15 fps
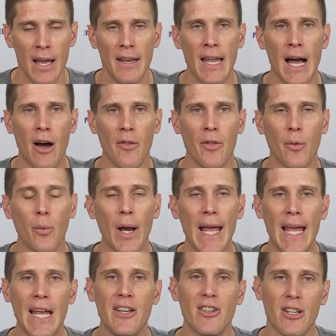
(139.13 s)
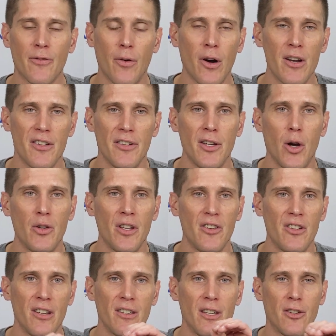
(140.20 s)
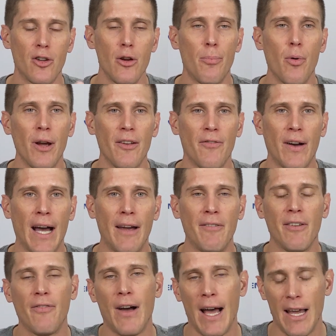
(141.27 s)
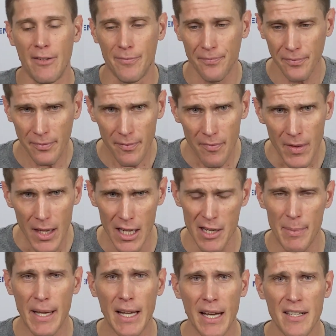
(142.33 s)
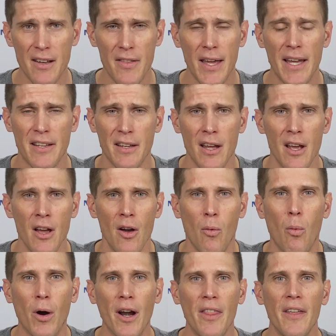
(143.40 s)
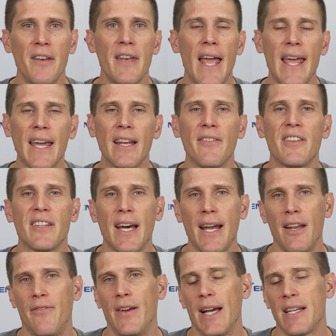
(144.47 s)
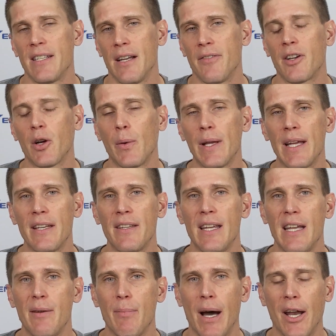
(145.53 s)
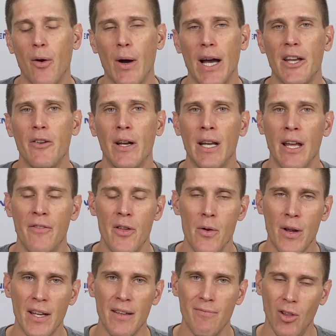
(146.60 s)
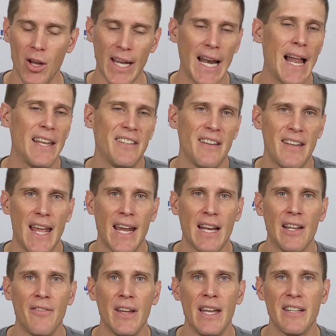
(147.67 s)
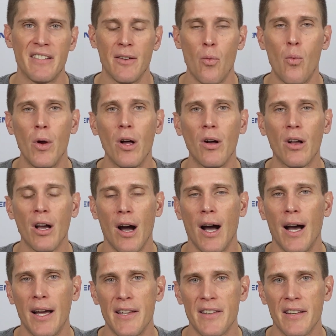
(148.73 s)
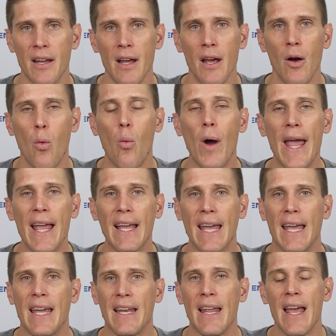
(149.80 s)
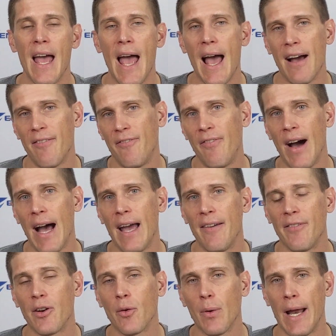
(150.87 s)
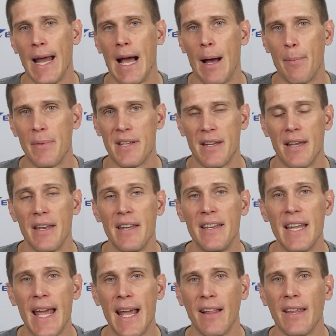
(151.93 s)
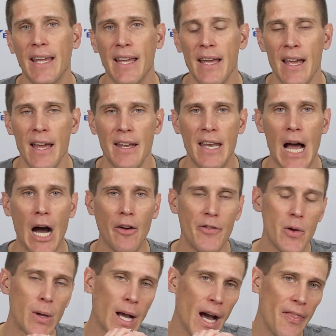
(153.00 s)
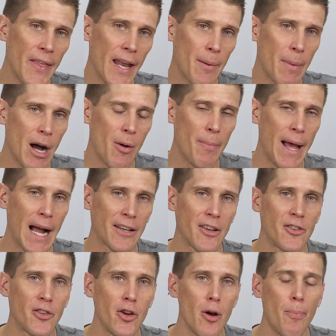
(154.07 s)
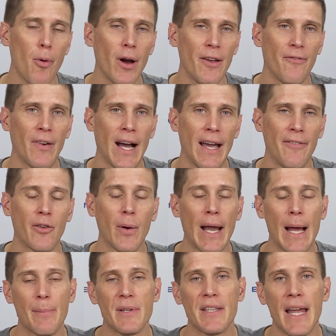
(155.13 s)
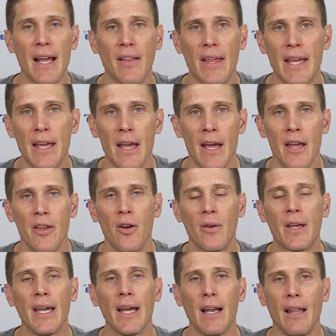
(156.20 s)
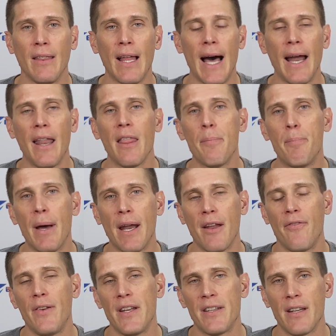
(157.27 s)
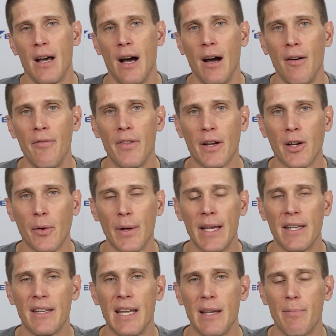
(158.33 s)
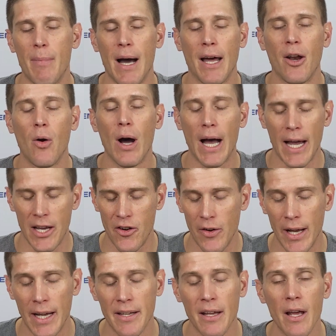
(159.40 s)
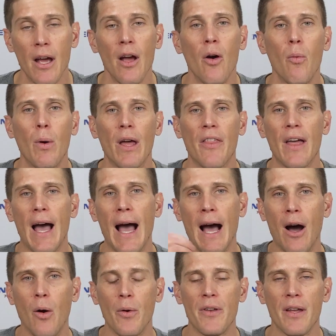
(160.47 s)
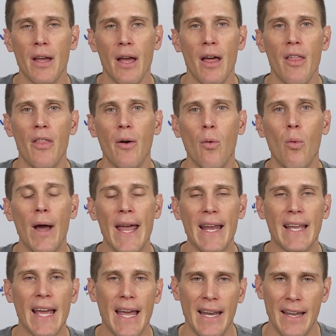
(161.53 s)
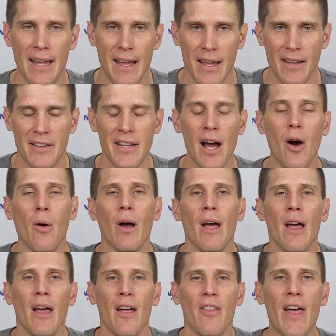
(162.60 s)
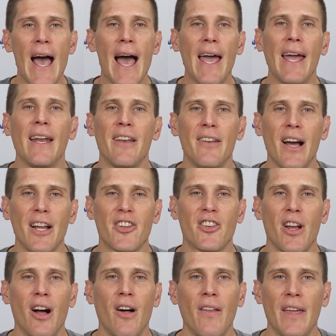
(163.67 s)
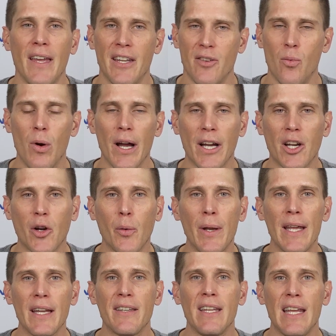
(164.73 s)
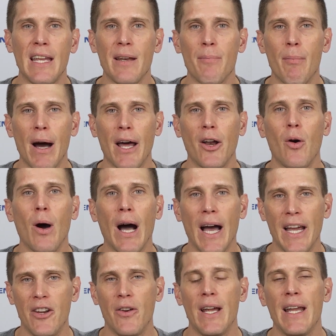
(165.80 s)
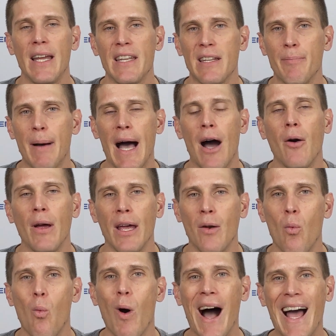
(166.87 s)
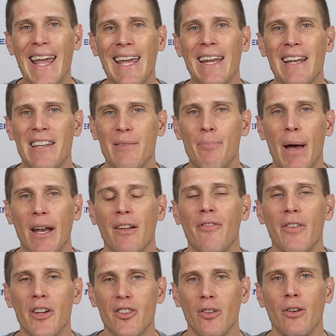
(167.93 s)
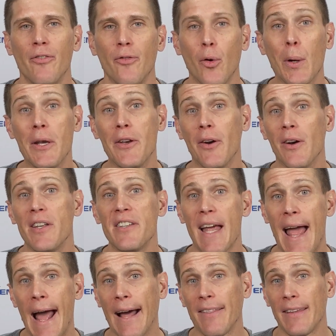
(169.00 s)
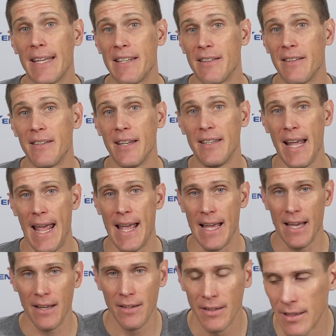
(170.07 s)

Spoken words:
Now, the range as far as the dosage is the 2.5 to 5. Is because of this. One of the negative side effects of creatine monohydrate, if you can look at it as a negative, is it will cause weight gain at 5 grams daily. Now, if you cut that amount back to 2.5 grams daily, you'll get a lot of the benefits of the creatine monohydrate without the weight gain. So, that in a nutshell is what creatine monohydrate is about and why it is beneficial for endurance athletes to take.